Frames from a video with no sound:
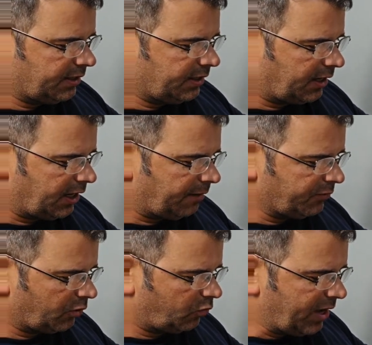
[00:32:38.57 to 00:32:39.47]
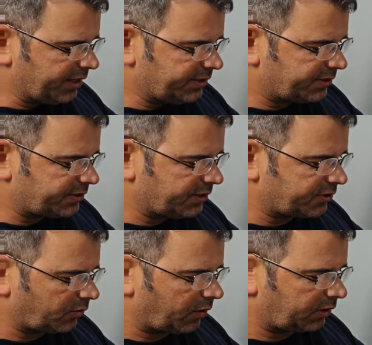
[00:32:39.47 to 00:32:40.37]
Red is
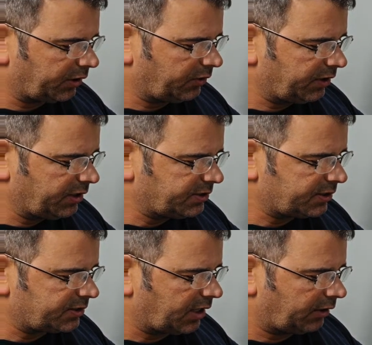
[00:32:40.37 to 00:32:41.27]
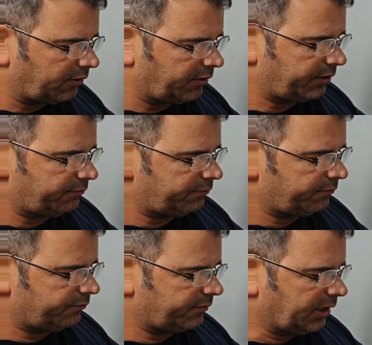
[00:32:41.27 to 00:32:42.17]
historically the easiest color to
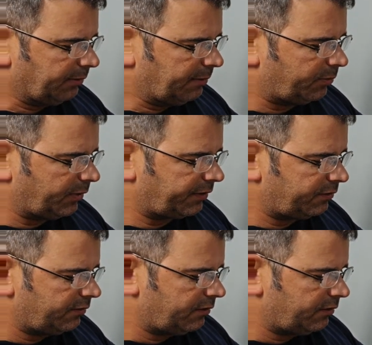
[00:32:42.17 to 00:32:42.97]
come up with.